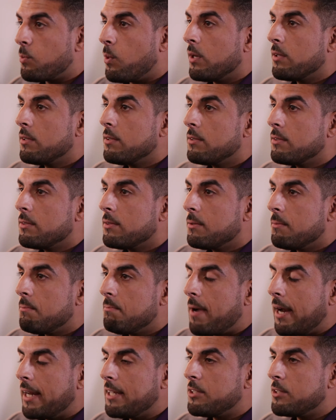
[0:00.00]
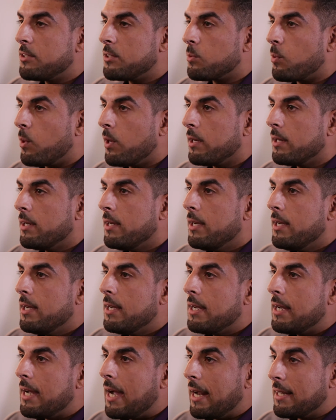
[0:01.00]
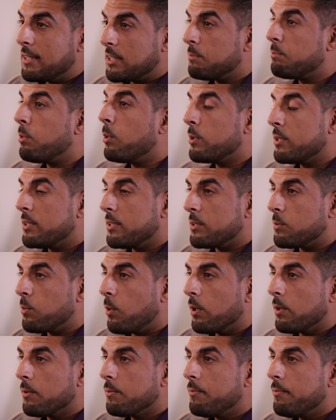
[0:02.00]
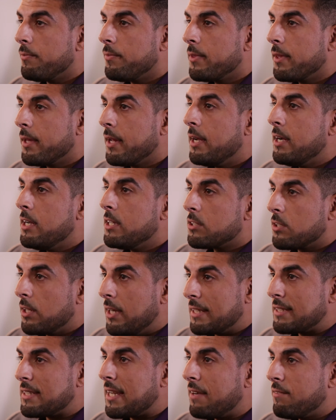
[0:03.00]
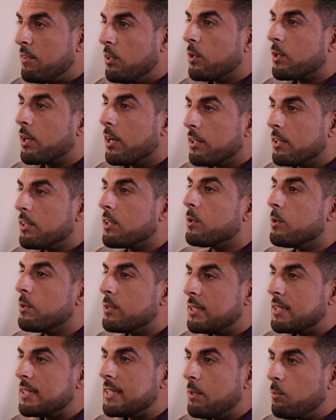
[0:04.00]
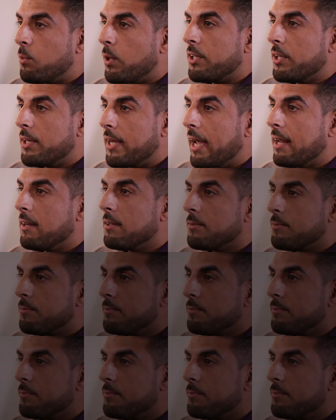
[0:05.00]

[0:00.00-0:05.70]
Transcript: as one, managed as one, and supported as one. So let's have a look under the hood to see what you get.